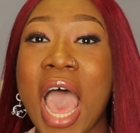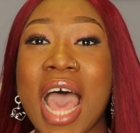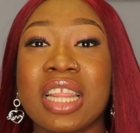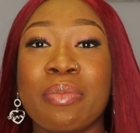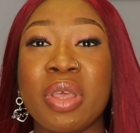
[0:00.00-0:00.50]

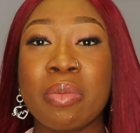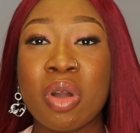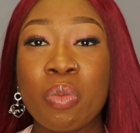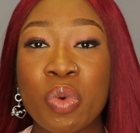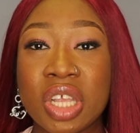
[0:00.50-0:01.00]
and the
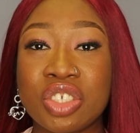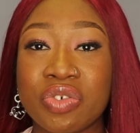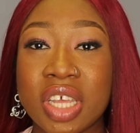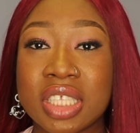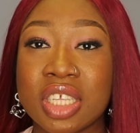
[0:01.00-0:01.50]
minimum wage
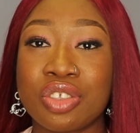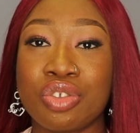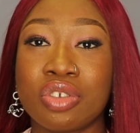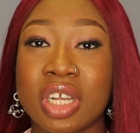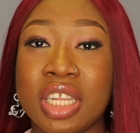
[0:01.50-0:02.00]
rate
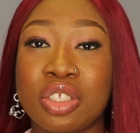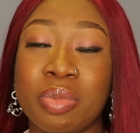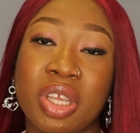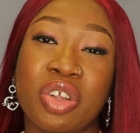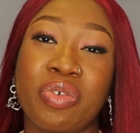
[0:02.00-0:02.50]
is usually to
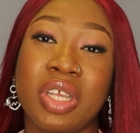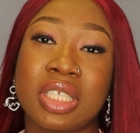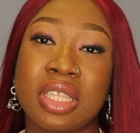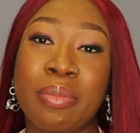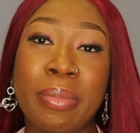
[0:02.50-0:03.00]
be
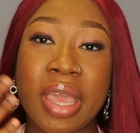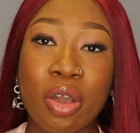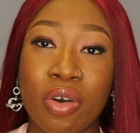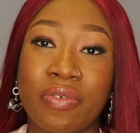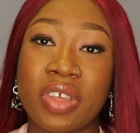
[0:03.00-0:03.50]
increased the
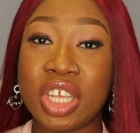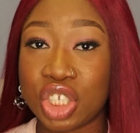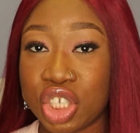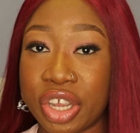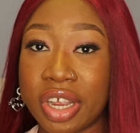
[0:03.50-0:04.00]
May of
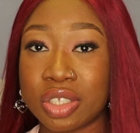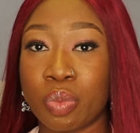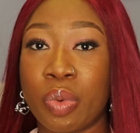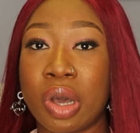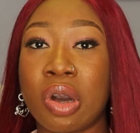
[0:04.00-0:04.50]
each year
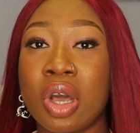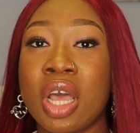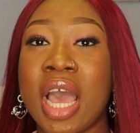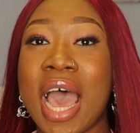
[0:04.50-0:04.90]
as well.